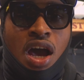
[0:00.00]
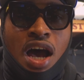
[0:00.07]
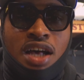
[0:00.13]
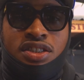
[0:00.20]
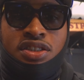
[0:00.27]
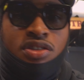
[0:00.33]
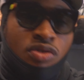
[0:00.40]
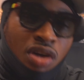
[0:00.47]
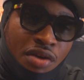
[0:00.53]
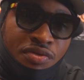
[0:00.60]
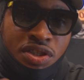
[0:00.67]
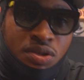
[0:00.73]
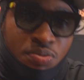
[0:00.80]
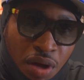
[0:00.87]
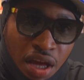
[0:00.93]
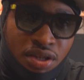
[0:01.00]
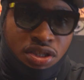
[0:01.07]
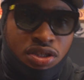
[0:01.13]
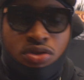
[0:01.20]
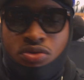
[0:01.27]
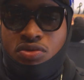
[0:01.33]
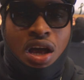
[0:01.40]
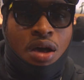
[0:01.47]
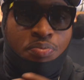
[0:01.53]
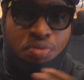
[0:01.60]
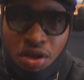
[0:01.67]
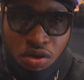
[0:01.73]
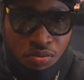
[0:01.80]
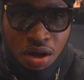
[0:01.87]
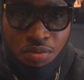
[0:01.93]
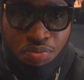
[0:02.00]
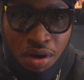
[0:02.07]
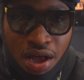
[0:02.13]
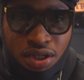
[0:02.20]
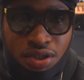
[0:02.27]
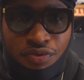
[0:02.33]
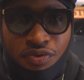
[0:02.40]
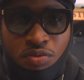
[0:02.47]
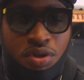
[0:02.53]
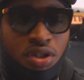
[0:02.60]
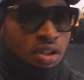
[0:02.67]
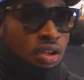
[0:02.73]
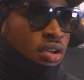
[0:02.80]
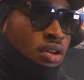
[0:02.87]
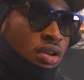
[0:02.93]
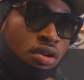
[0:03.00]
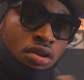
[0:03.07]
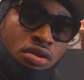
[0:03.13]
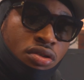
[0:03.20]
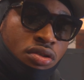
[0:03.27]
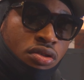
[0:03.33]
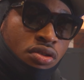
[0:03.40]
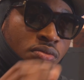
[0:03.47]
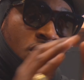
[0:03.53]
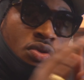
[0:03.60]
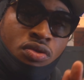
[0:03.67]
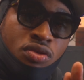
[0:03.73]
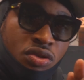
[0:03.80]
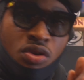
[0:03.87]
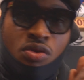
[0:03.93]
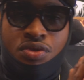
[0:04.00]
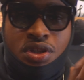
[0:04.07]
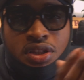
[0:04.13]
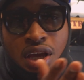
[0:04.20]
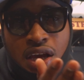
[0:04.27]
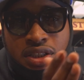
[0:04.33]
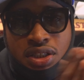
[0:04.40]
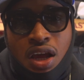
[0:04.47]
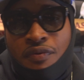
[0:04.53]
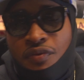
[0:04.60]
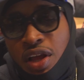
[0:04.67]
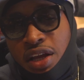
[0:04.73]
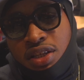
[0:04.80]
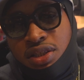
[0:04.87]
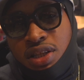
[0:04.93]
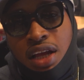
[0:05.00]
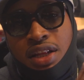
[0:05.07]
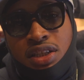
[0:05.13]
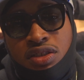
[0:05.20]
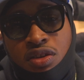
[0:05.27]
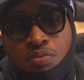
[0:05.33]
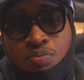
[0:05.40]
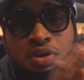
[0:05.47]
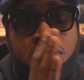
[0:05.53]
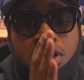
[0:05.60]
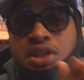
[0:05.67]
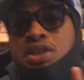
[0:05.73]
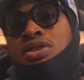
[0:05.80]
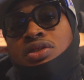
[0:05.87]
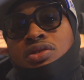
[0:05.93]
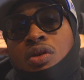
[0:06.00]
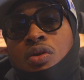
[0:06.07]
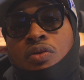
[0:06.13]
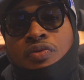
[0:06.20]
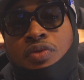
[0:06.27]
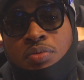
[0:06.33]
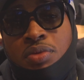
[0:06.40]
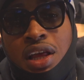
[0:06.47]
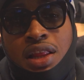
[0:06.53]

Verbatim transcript: I still got respect. Niggas do not play my body, feel me? Come on, you don't need that shit. I feel like it's not necessary, but to each his own. Feel me?